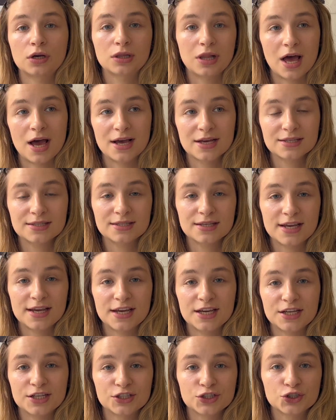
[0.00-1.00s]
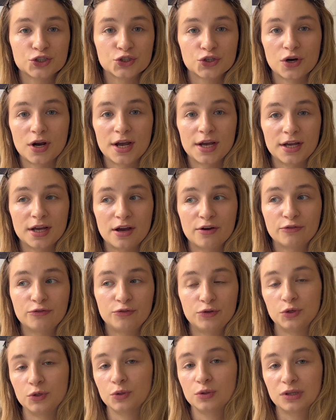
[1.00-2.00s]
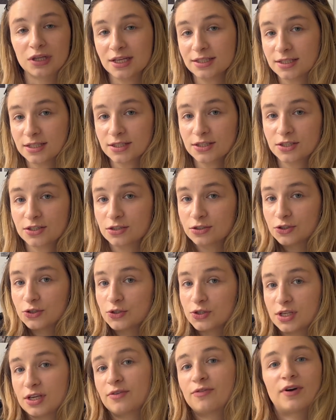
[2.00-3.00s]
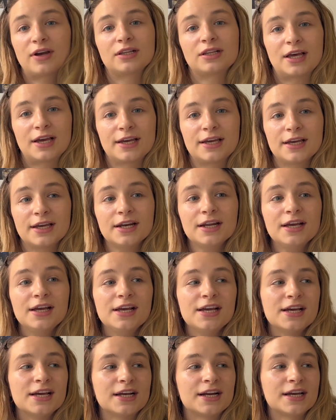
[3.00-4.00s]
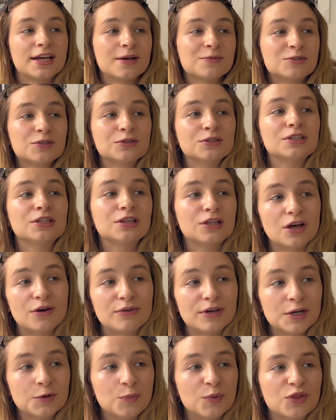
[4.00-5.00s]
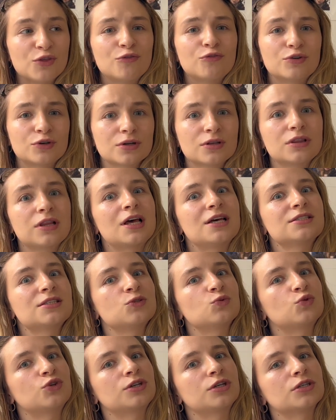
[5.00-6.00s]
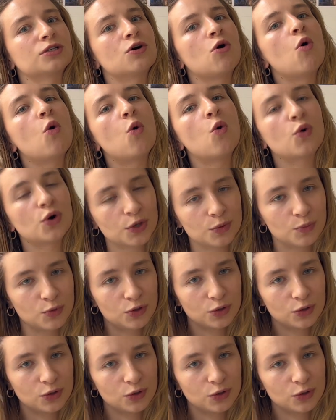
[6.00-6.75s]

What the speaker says: class and try a few classes to see if I like it. And I absolutely love it, but the first classes were horrible